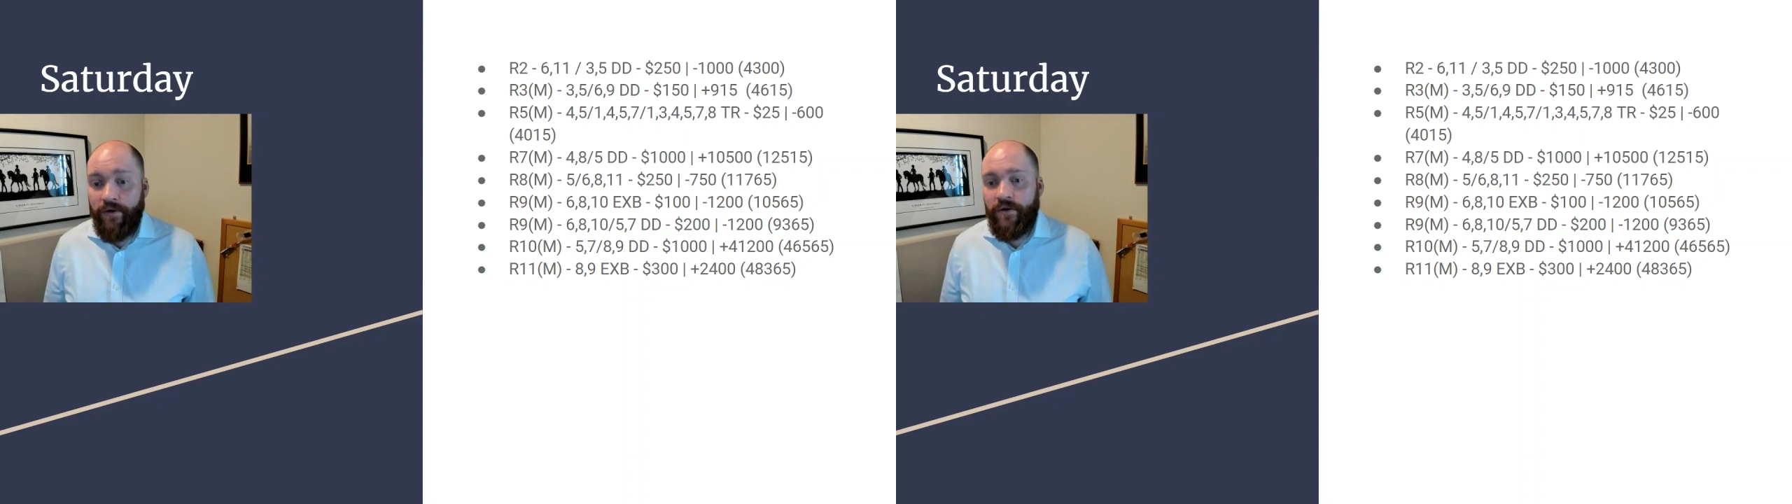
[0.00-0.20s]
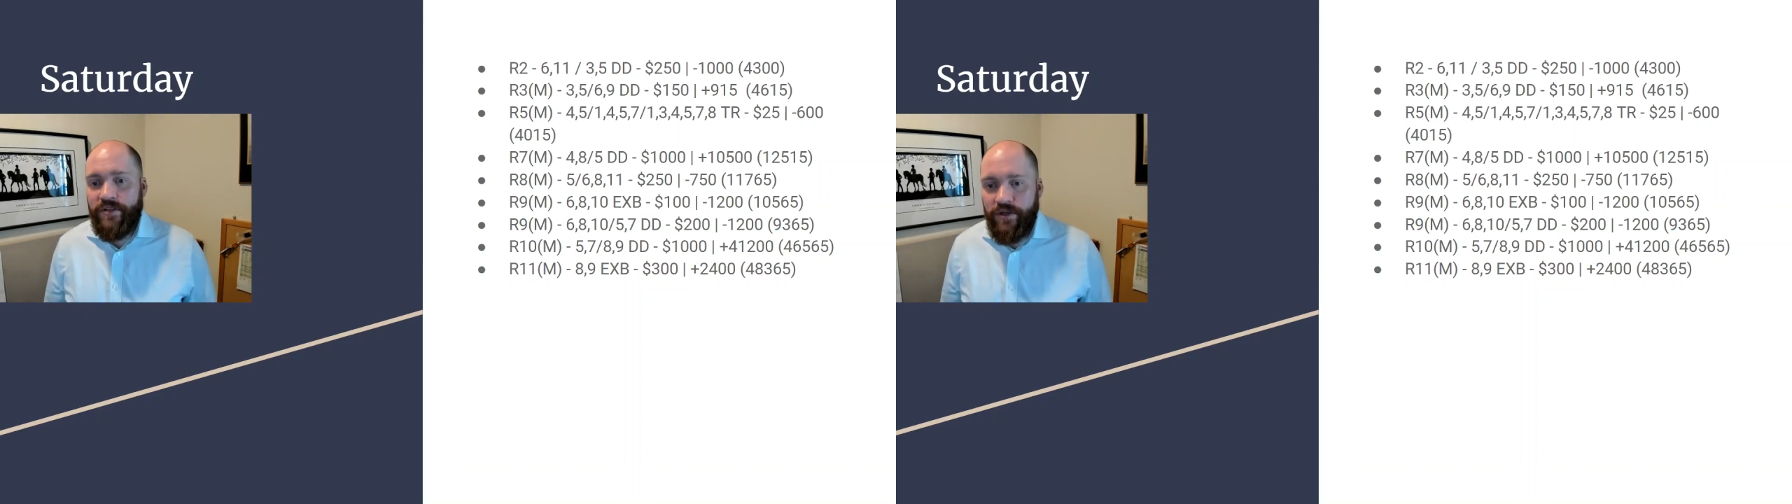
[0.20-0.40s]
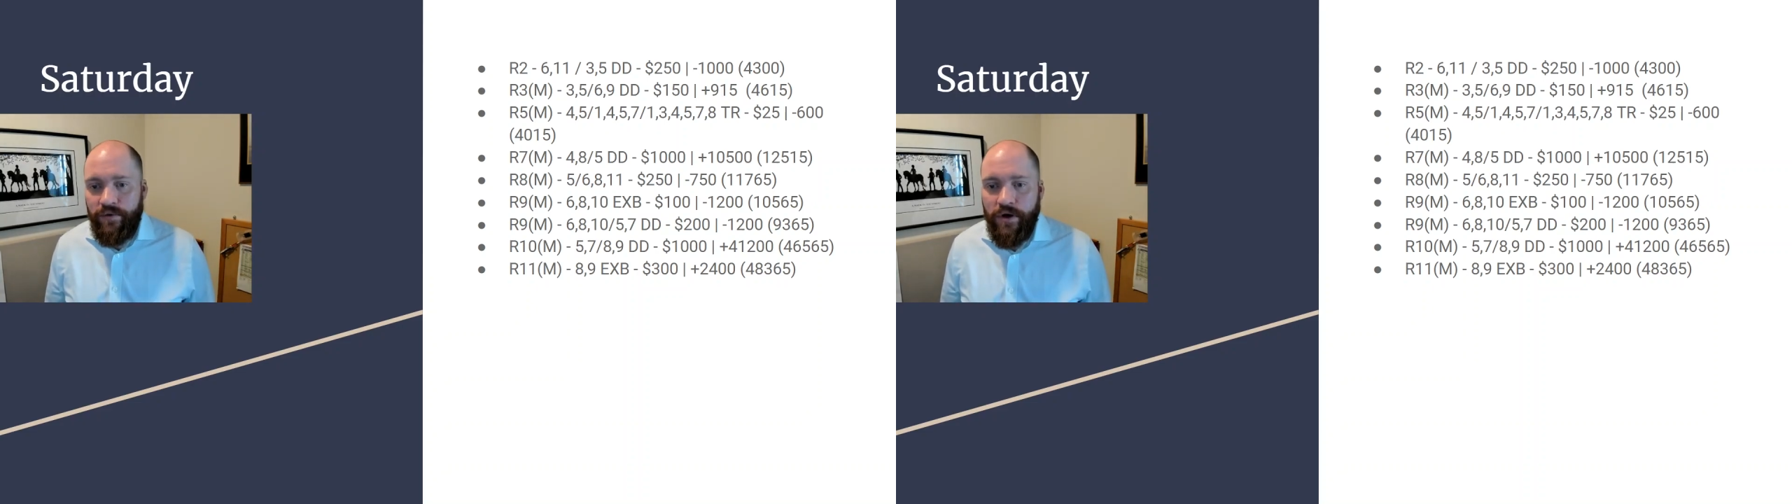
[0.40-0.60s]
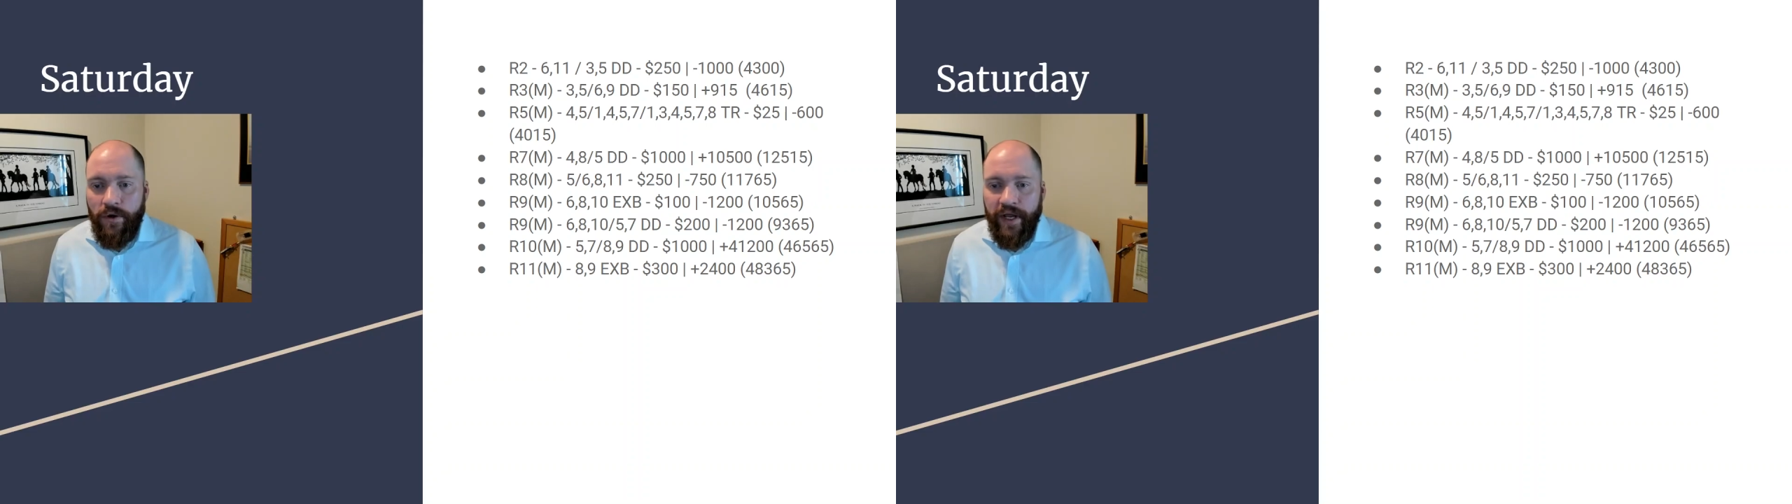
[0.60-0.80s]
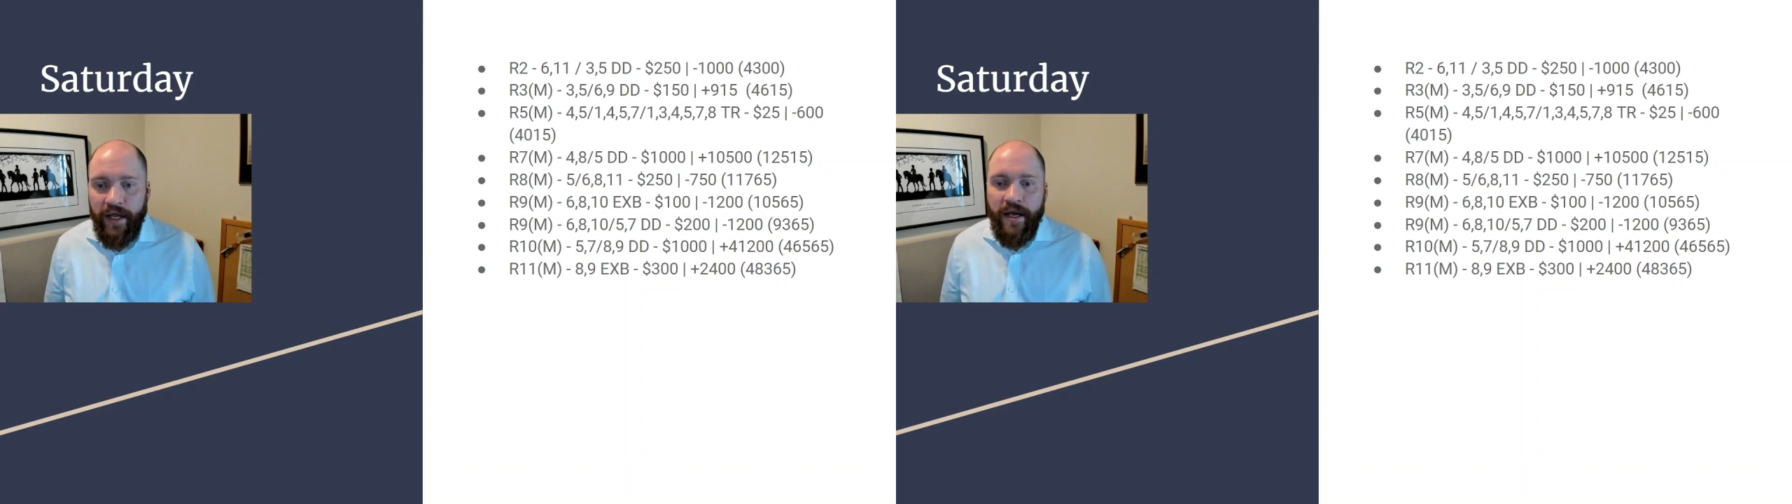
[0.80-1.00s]
of course I don't
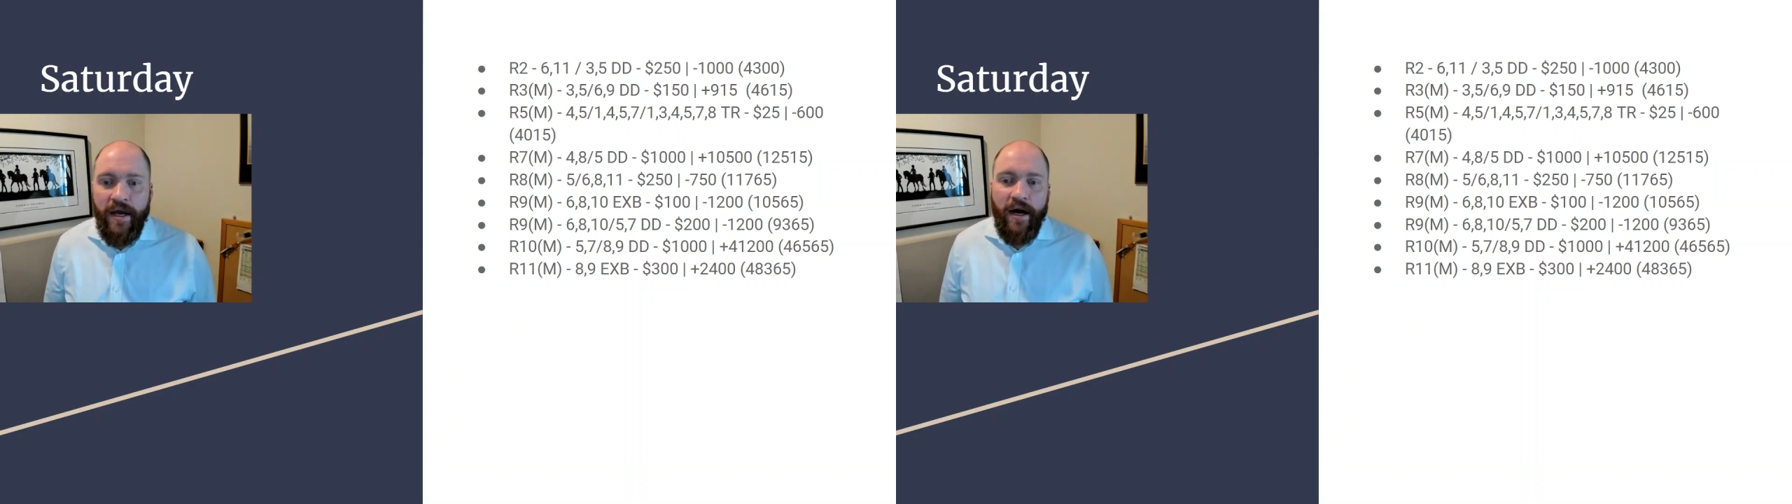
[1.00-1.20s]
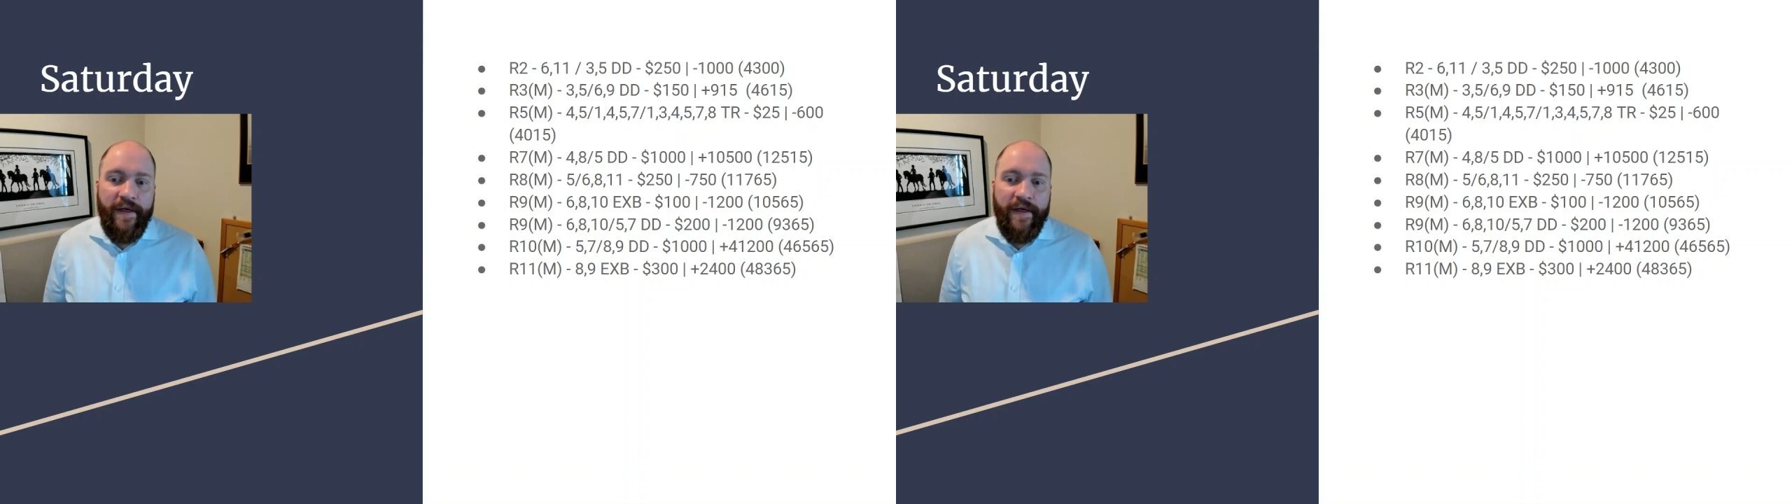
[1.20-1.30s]
note it uh,